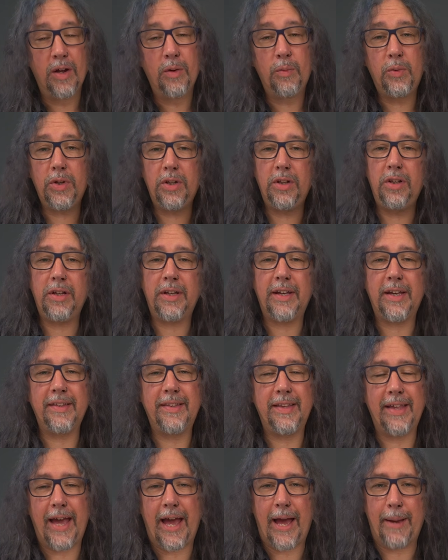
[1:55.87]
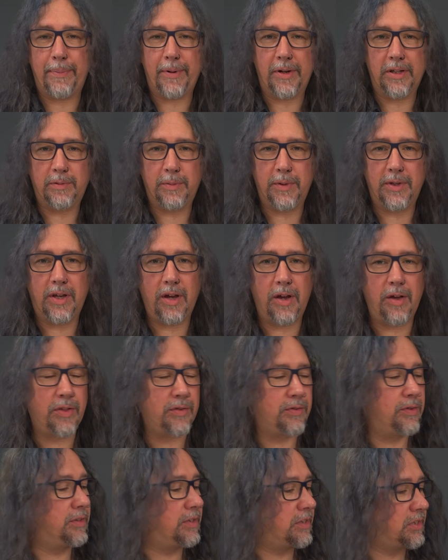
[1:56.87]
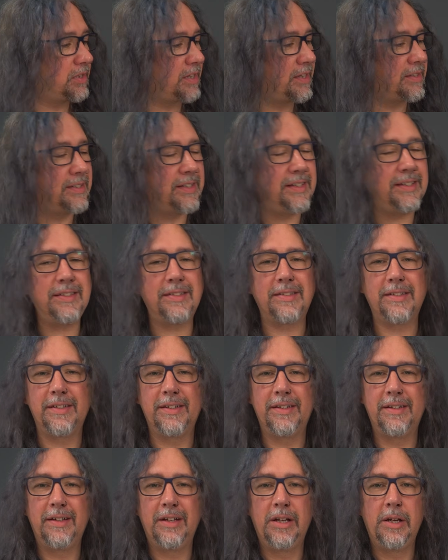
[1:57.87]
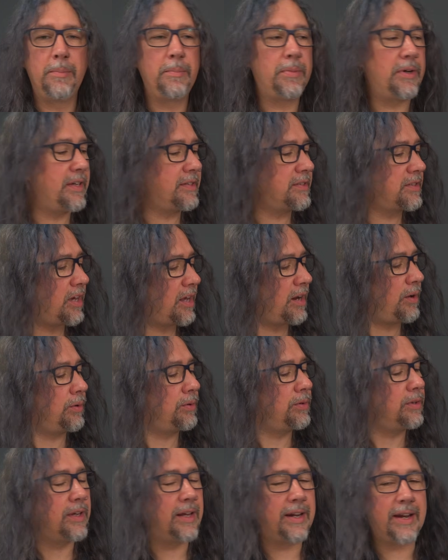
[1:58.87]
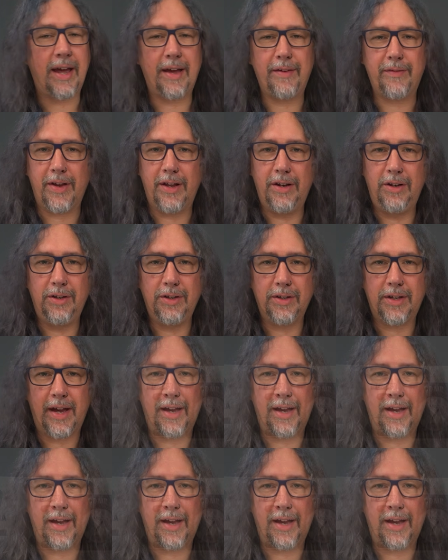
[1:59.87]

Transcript: We'll look at the app as we go through the settings. But let's get on and have a look